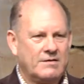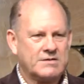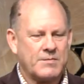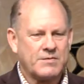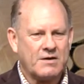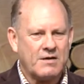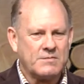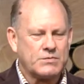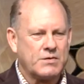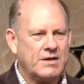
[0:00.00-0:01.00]
And
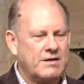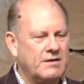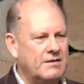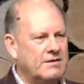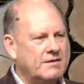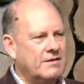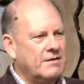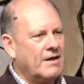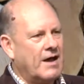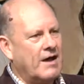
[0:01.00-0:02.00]
sometimes we
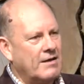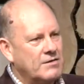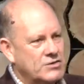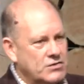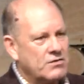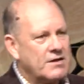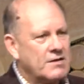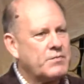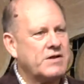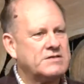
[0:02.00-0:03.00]
are enjoying
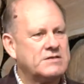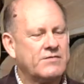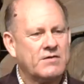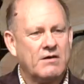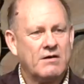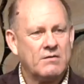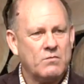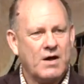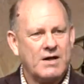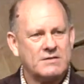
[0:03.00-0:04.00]
the presence of God in
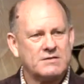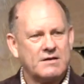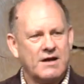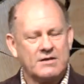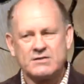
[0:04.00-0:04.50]
ways that are